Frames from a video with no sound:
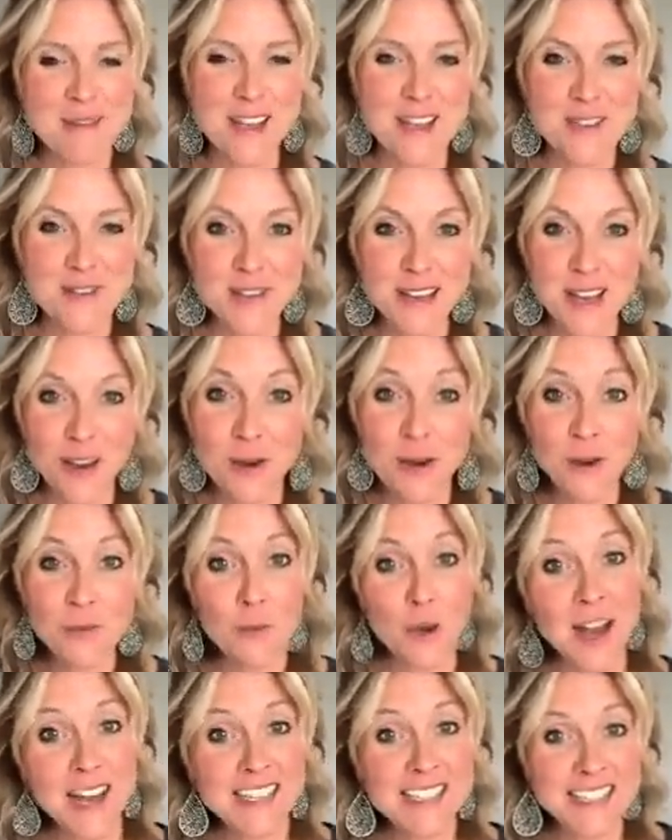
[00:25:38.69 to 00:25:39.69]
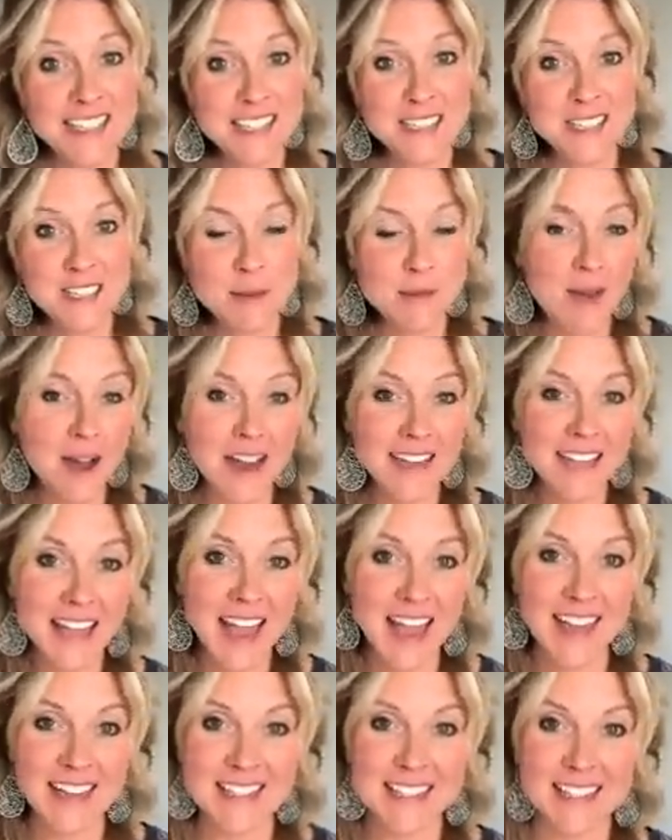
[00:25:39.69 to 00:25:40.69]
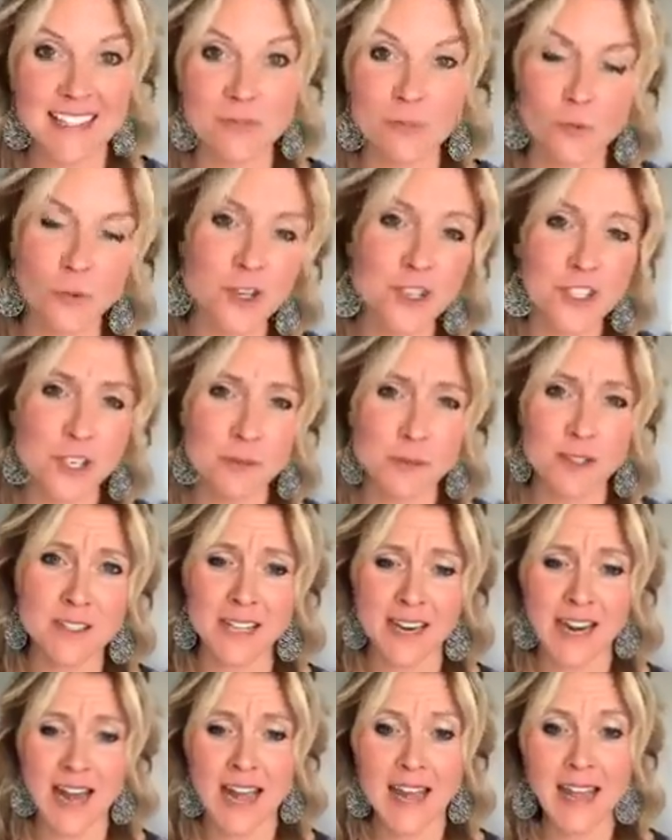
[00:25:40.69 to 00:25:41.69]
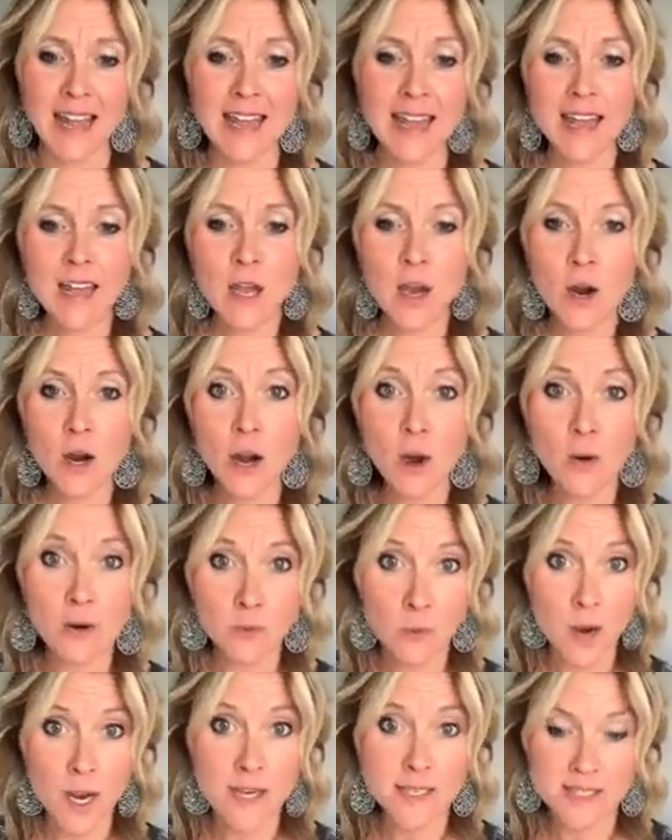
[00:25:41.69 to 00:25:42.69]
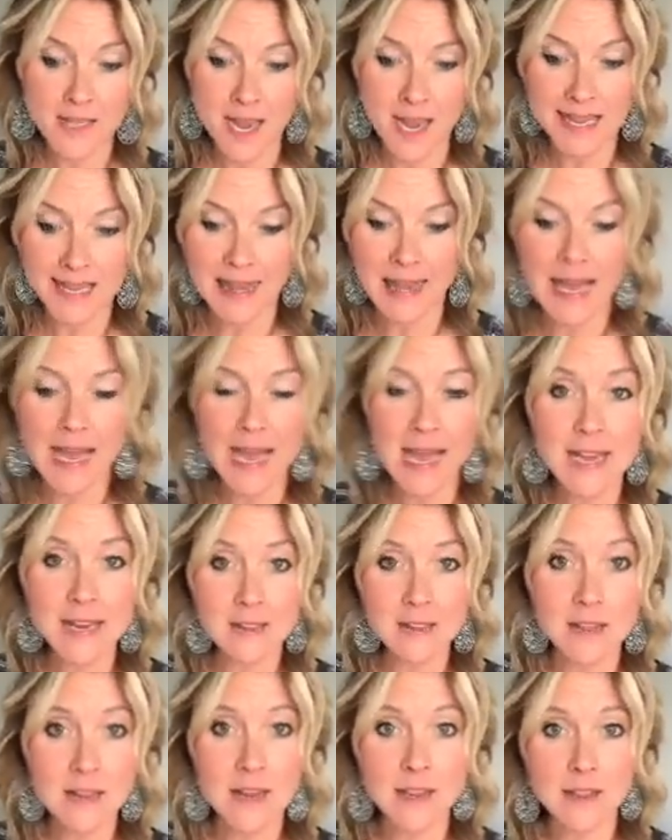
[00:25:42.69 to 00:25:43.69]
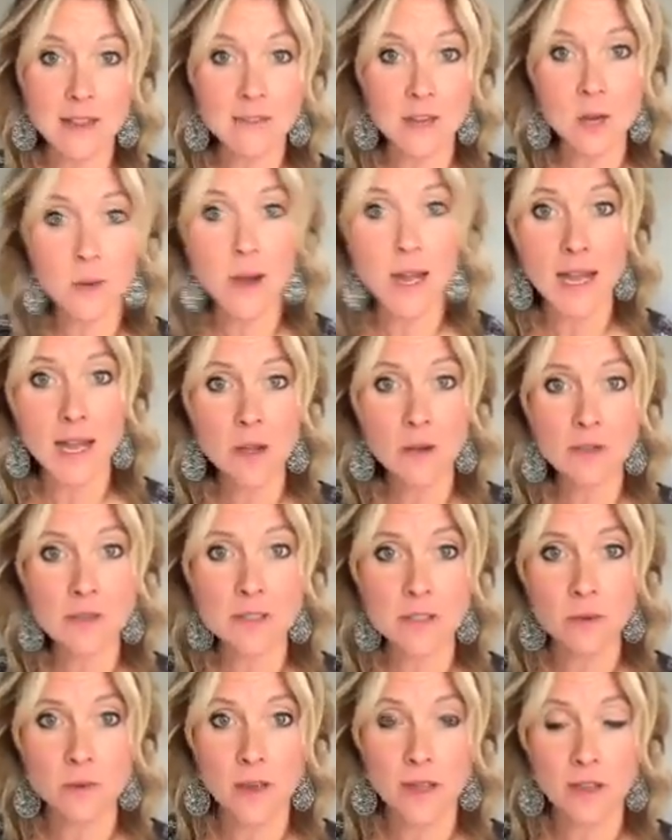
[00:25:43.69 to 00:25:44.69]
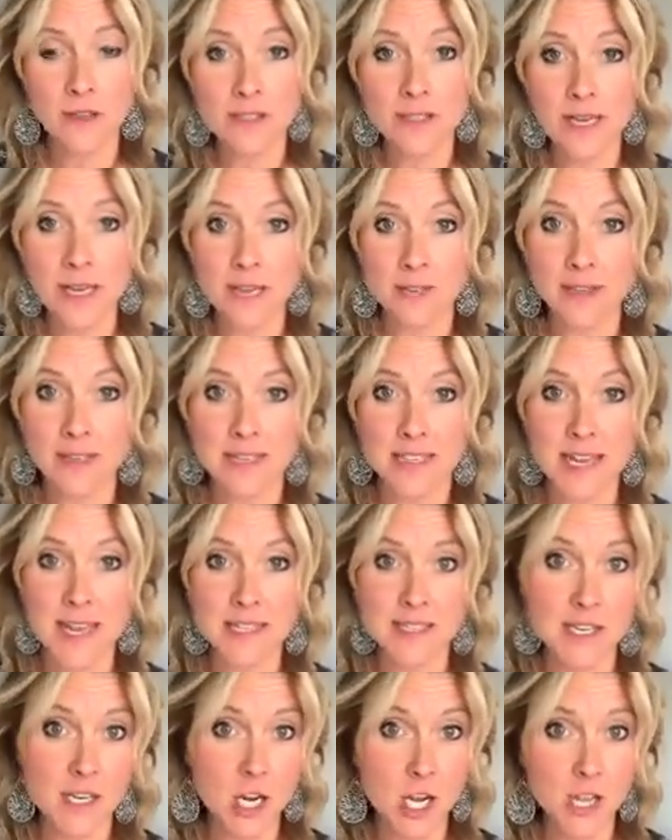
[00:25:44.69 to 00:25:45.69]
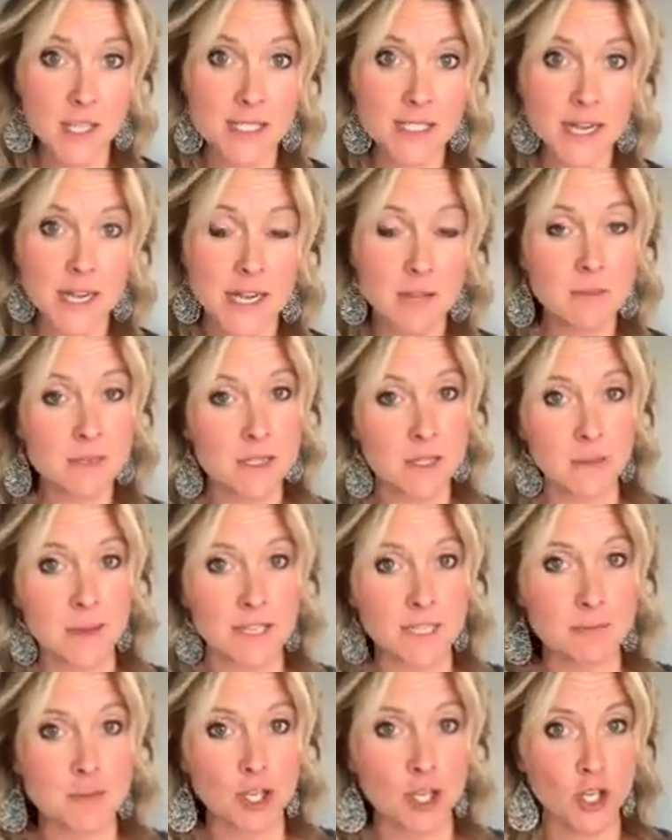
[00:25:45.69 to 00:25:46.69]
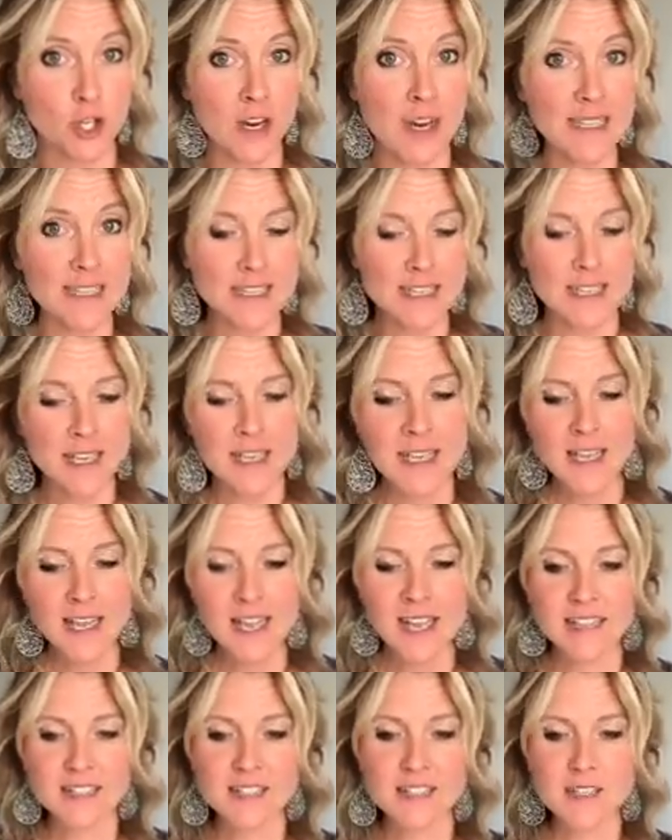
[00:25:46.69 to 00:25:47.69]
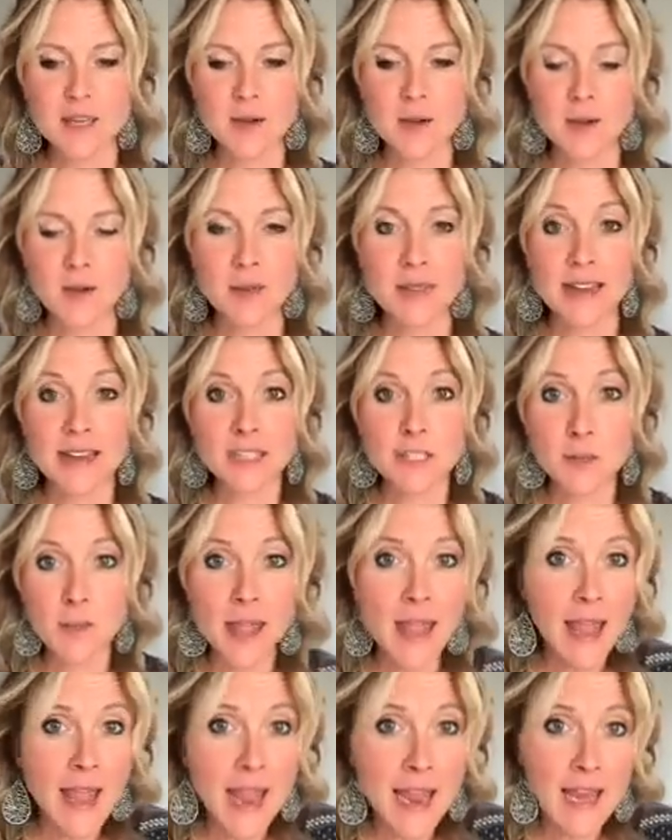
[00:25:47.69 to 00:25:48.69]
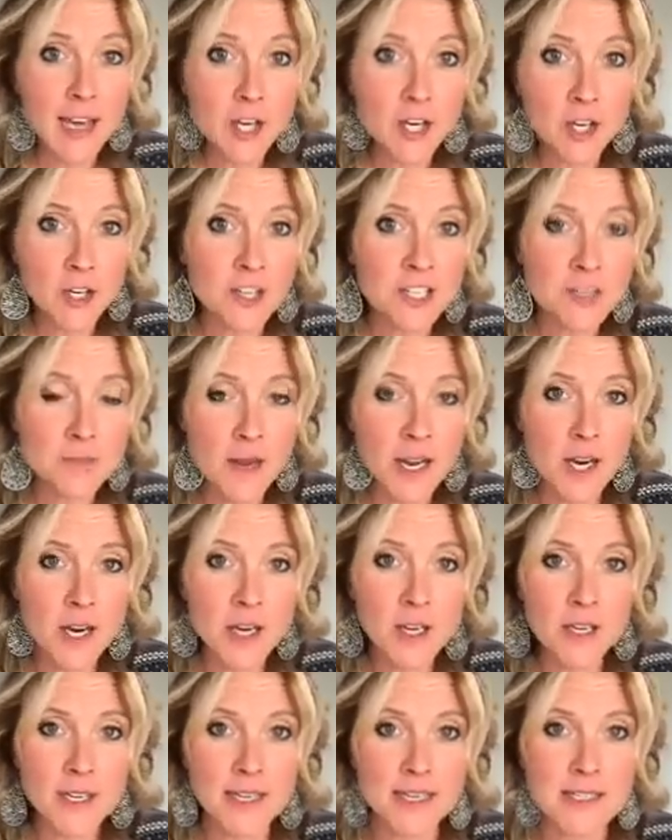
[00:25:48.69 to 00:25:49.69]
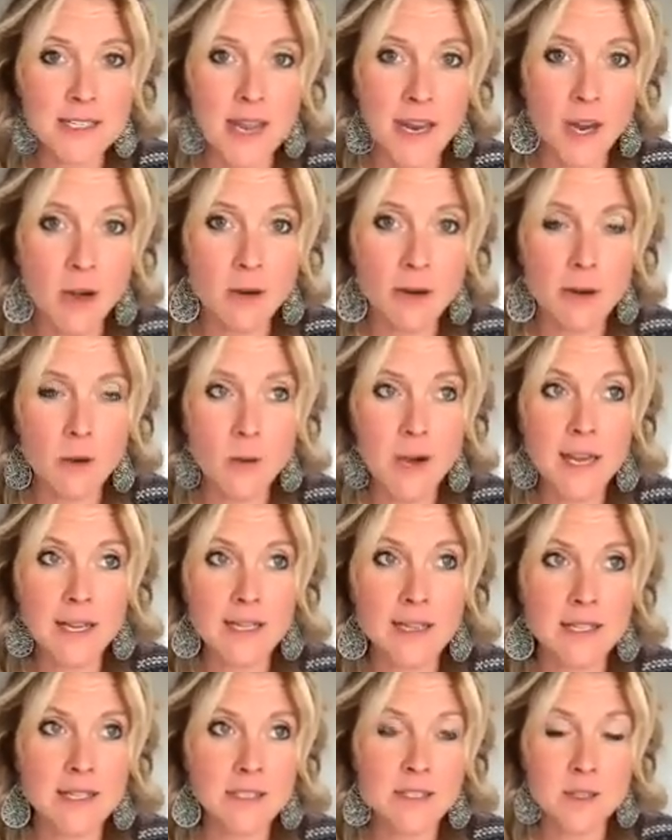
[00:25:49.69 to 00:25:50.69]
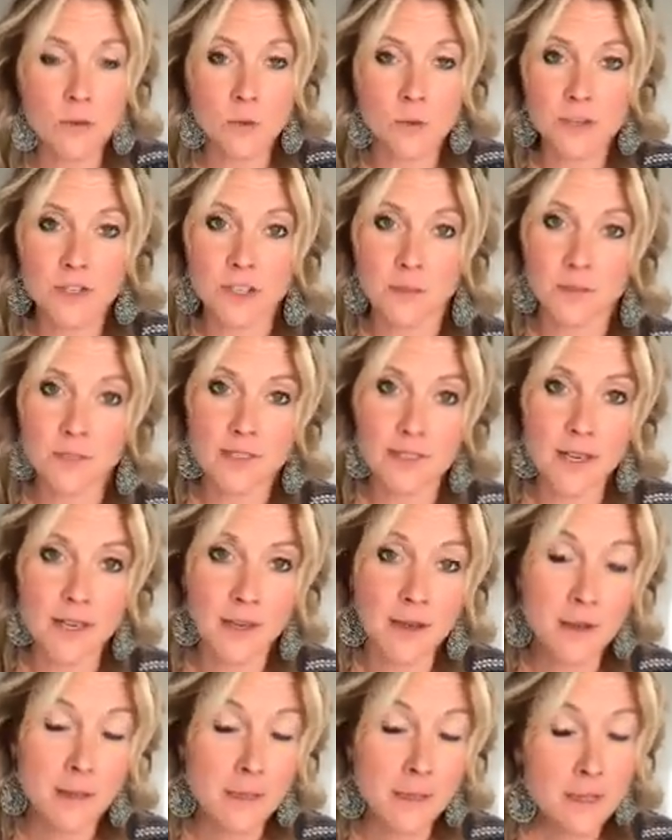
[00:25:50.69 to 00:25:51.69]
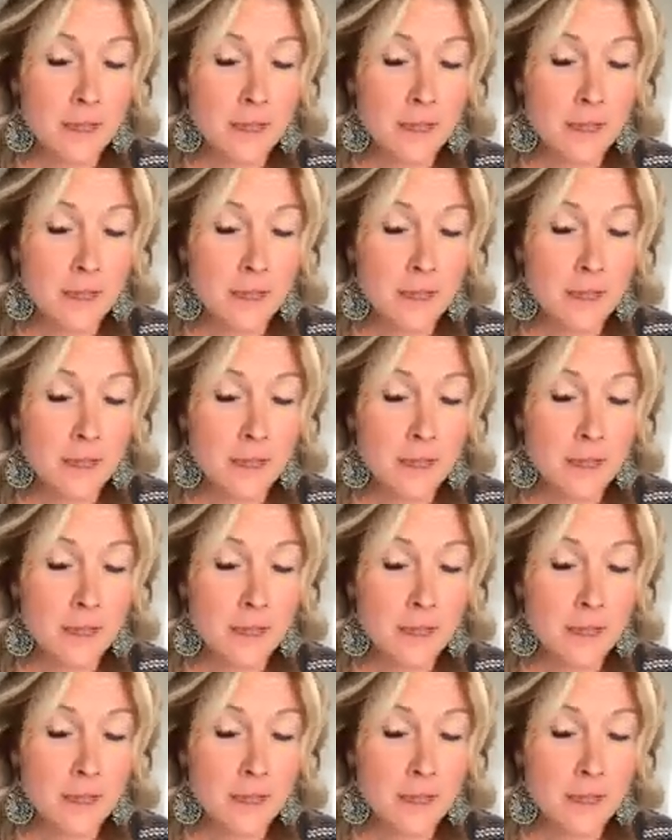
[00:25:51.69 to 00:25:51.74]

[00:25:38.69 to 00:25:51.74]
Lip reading: You can go on walks and listen to podcasts and worship music. I go on walks a lot. I live in Ohio, so the weather is not fantastic all the time. This week's been great. And so that's why I encourage my heart is I go on a walk and listen to worship music.